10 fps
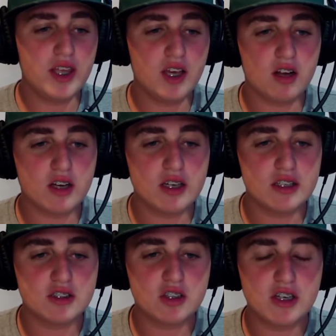are going to
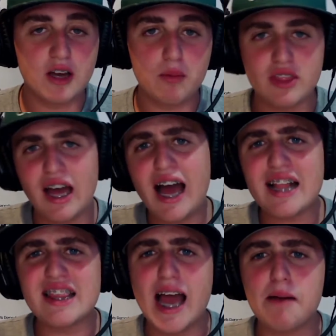start out with the
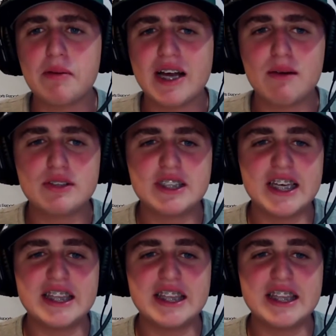hot topic, I would say.